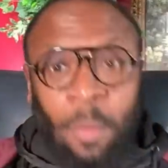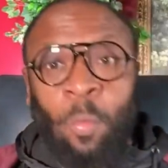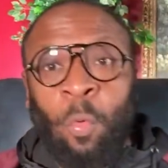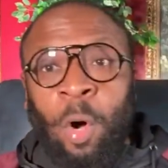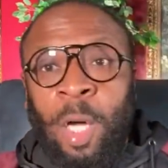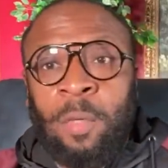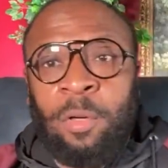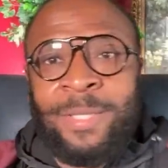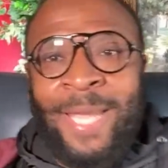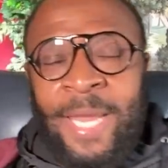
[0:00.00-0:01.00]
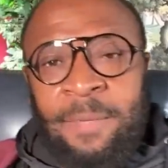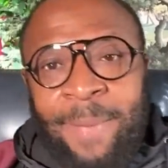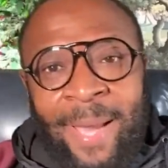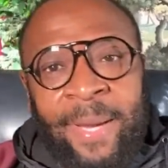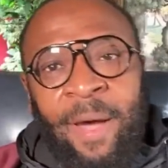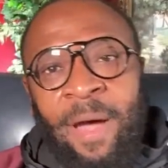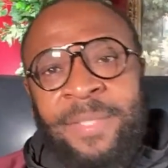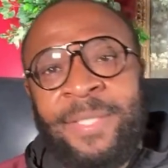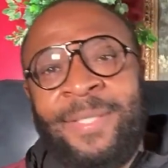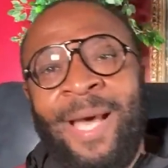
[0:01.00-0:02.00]
one ordained by
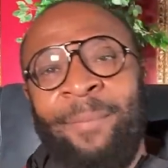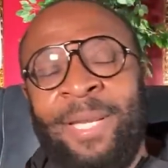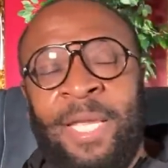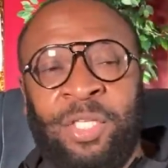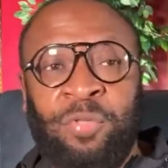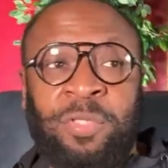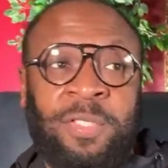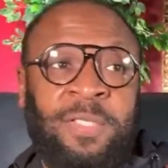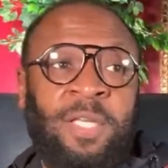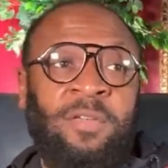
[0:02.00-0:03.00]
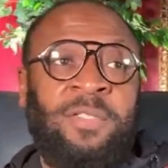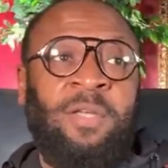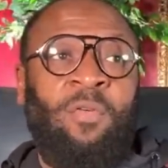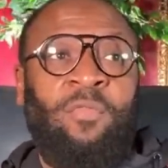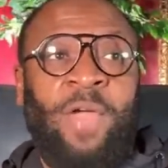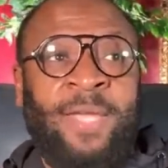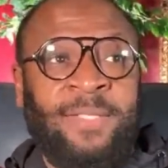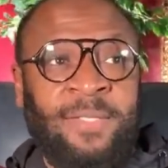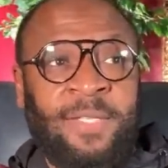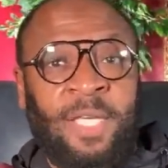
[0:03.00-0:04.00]
God to dominate. You just see yourself
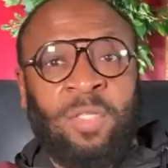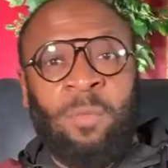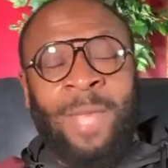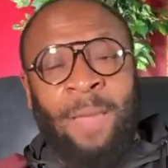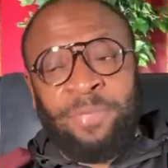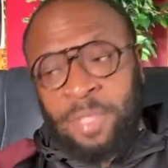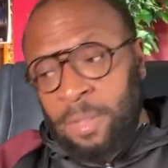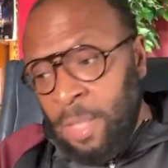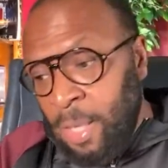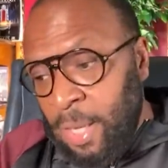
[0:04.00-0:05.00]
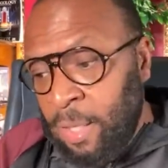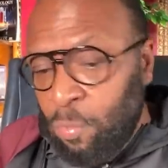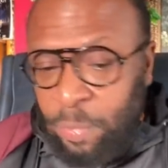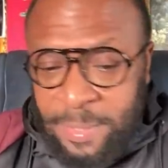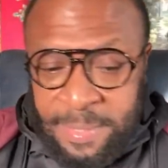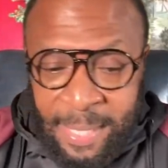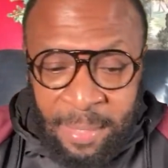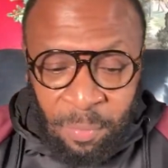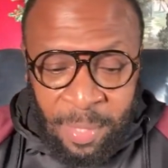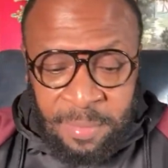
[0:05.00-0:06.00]
as a sexual object. And the reason I
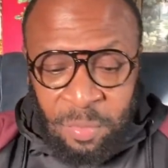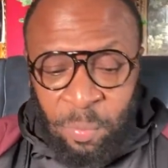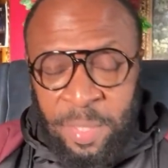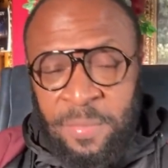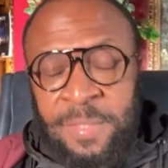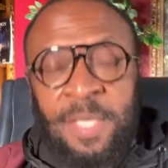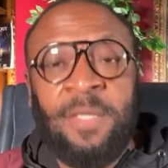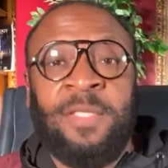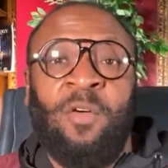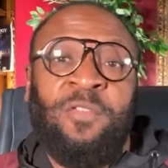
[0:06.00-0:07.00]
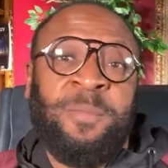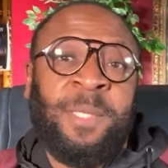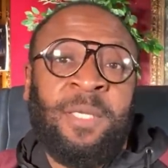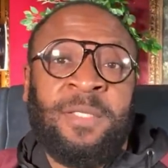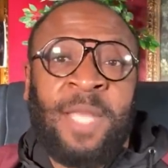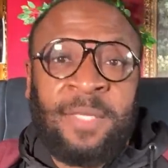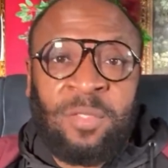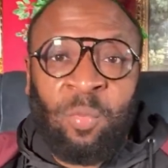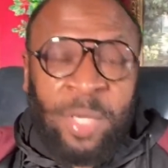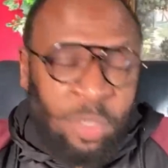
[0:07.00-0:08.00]
know that's the way you see yourself is because that's
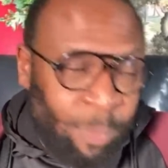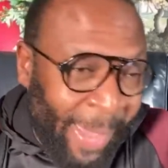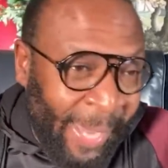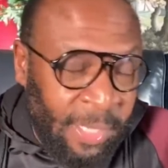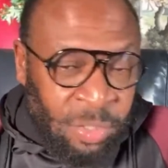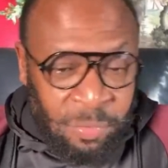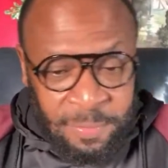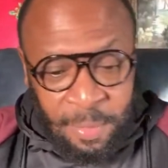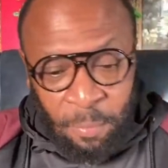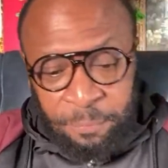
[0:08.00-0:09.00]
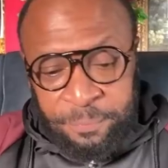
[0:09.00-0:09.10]
the way you package yourself.